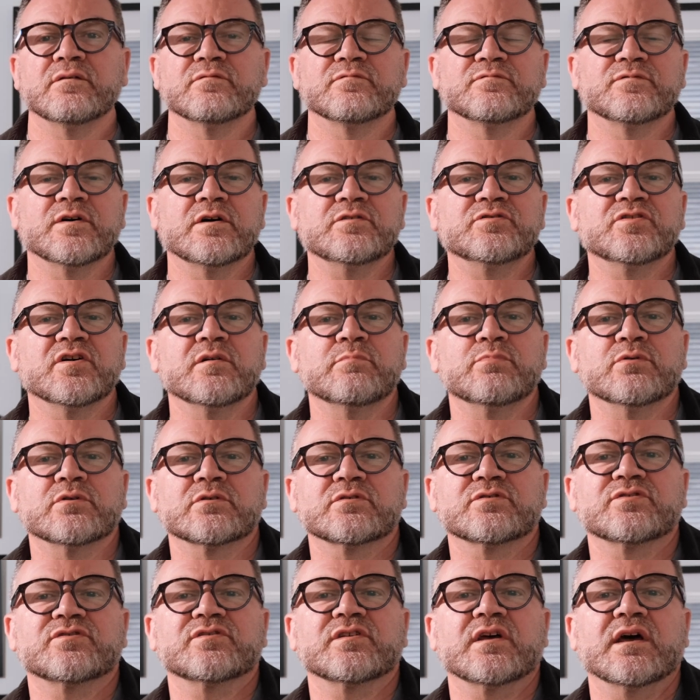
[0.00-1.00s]
Photo
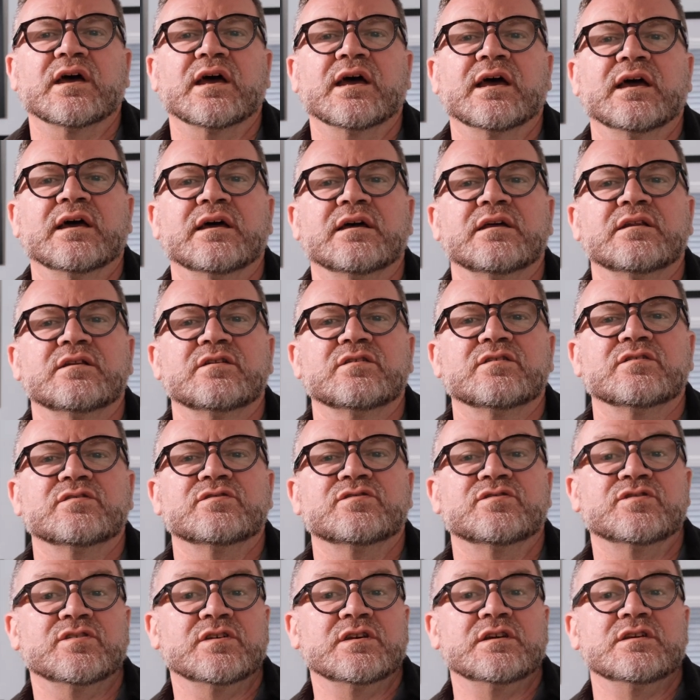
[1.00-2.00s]
books and
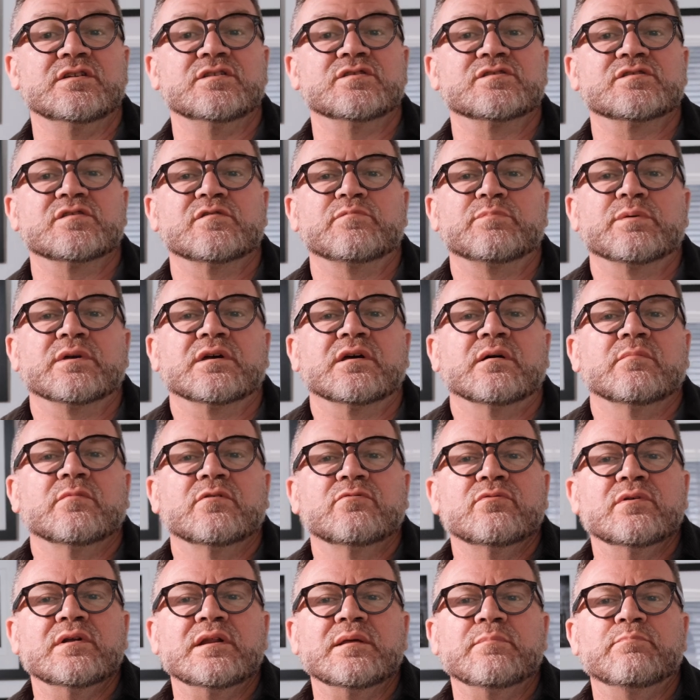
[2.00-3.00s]
zines have become
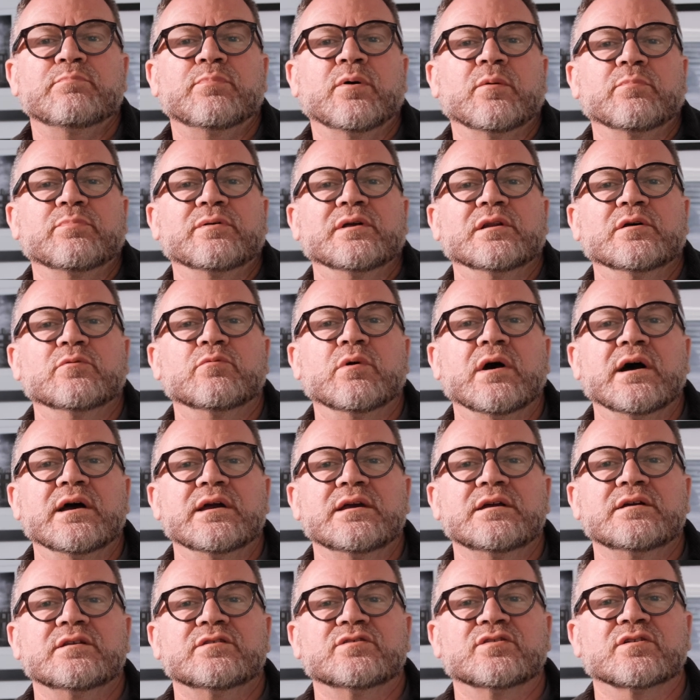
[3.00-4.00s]
a really popular
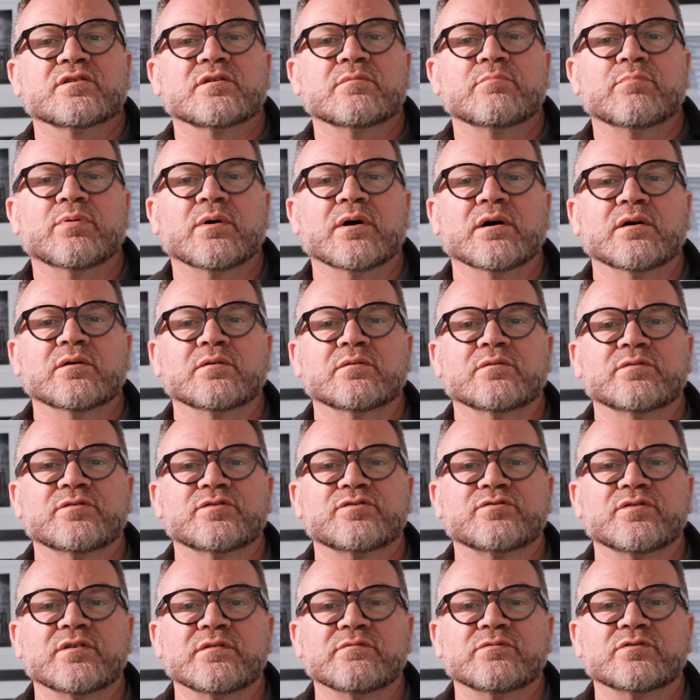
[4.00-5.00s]
way to compile
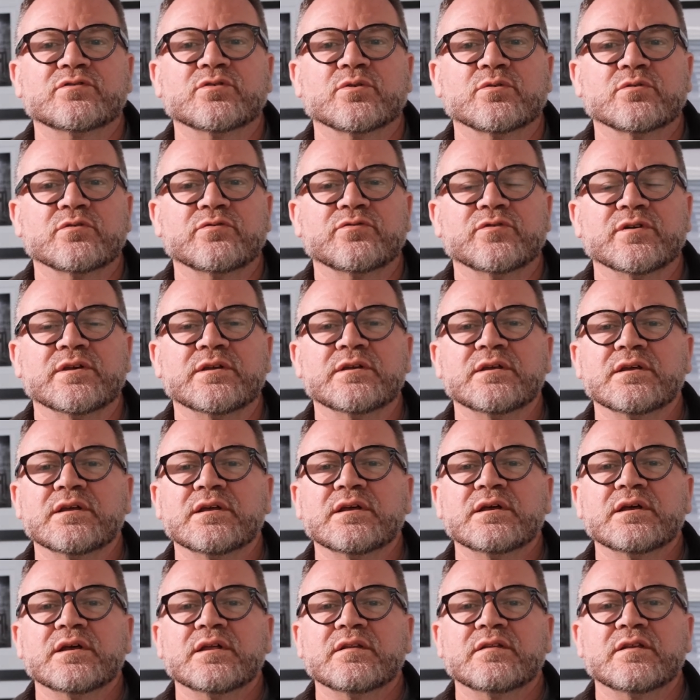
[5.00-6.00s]
street photography.
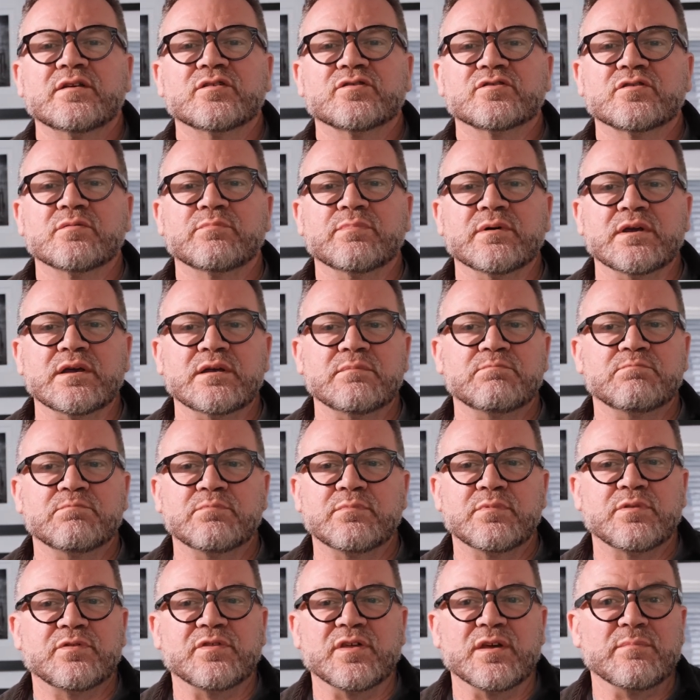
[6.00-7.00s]
These could be
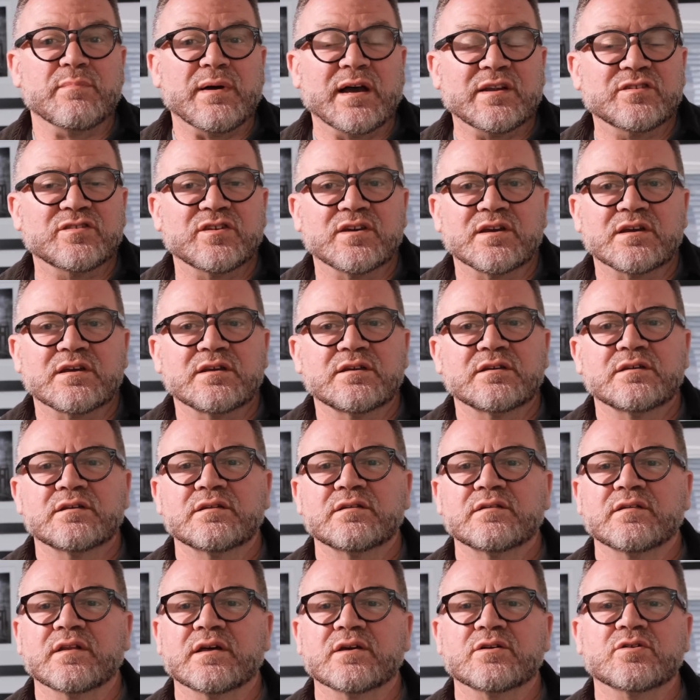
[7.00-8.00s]
thematic,
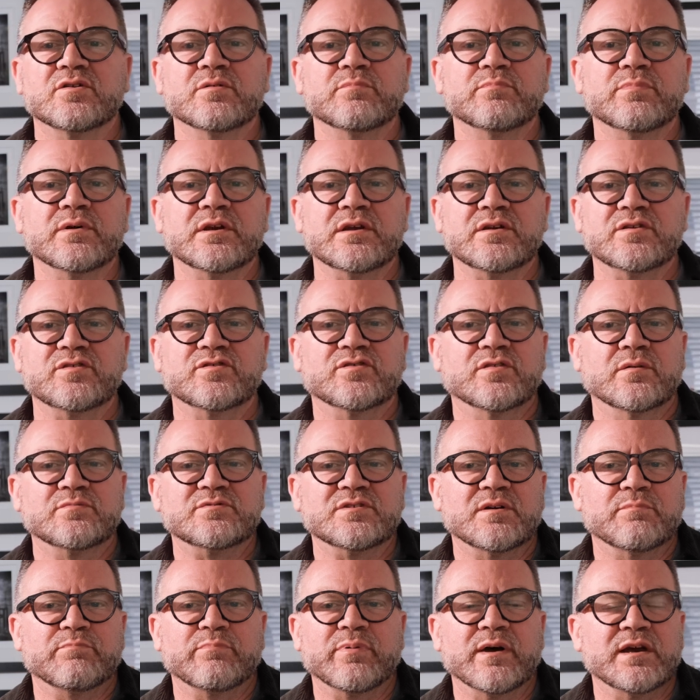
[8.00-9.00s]
they could be
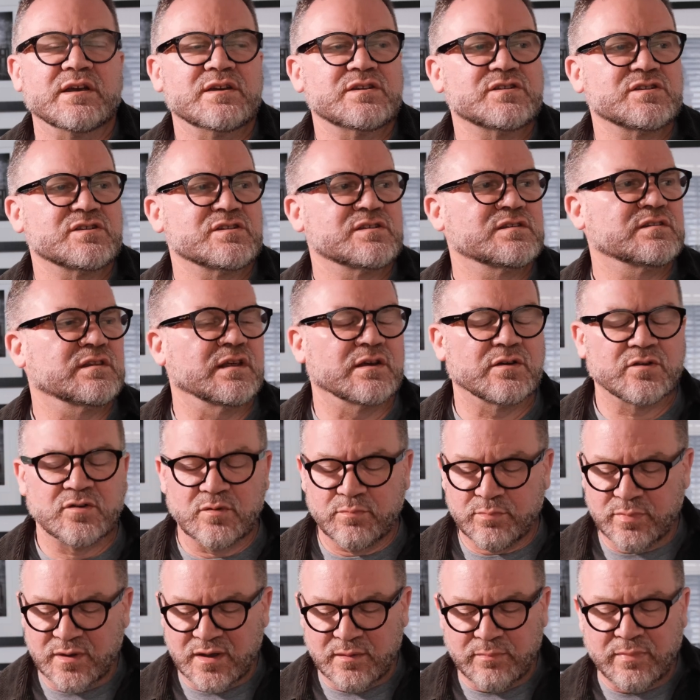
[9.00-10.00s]
subject-based, they
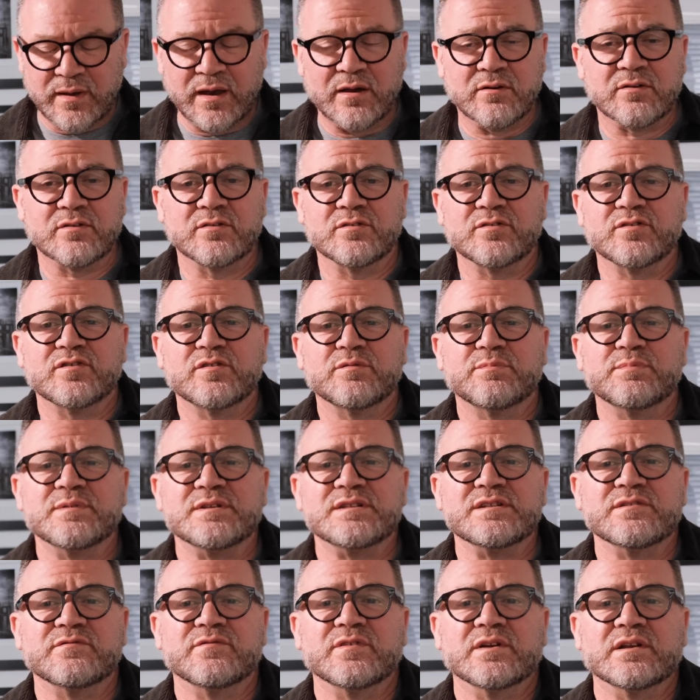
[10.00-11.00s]
could be about a
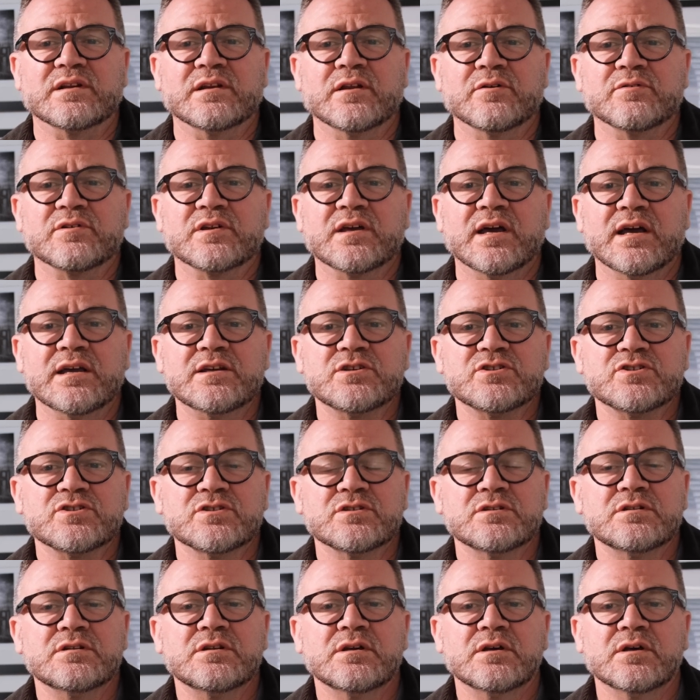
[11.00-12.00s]
specific
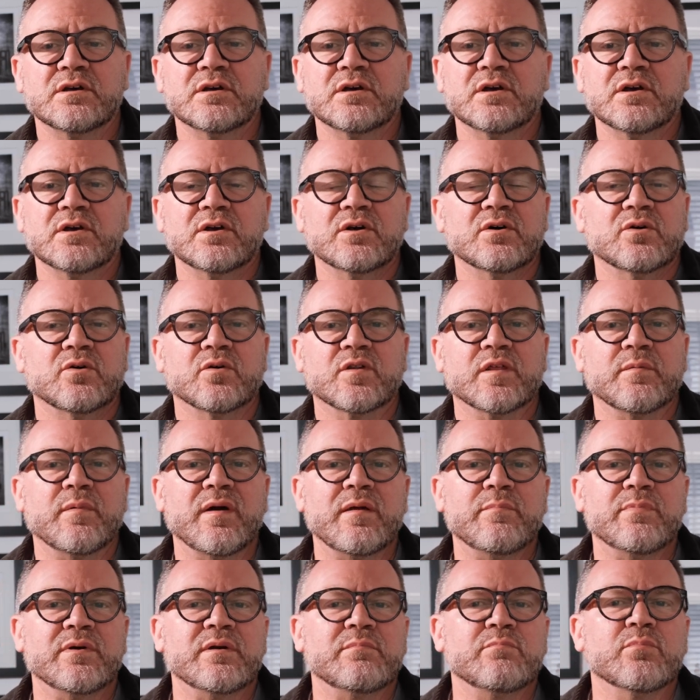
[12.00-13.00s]
location, or they
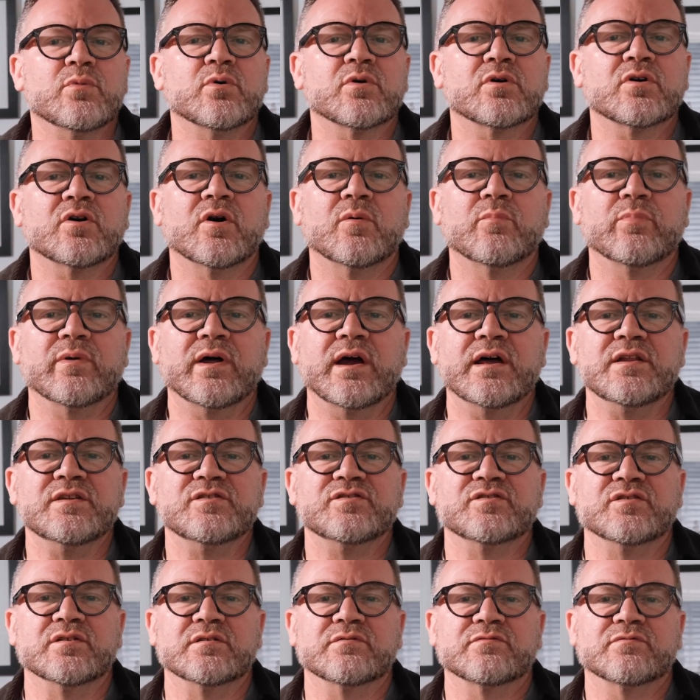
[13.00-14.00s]
may be more
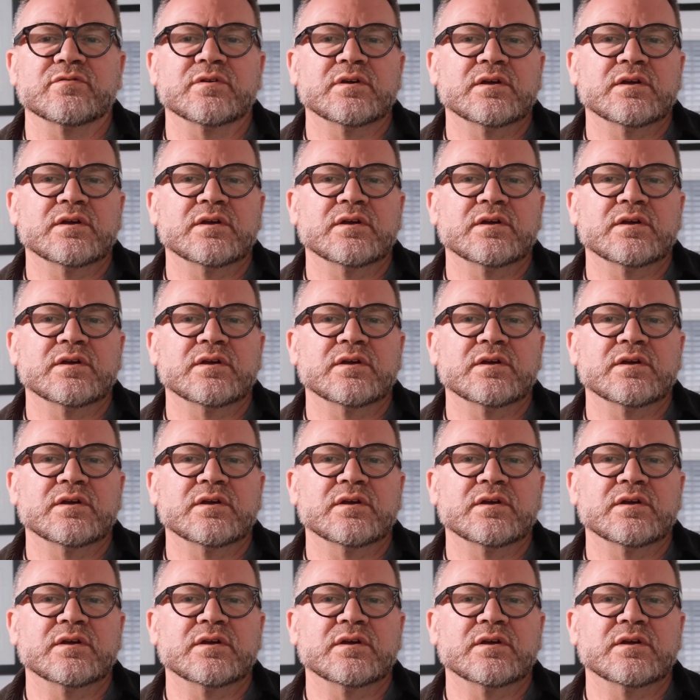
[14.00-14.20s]
comprehensive,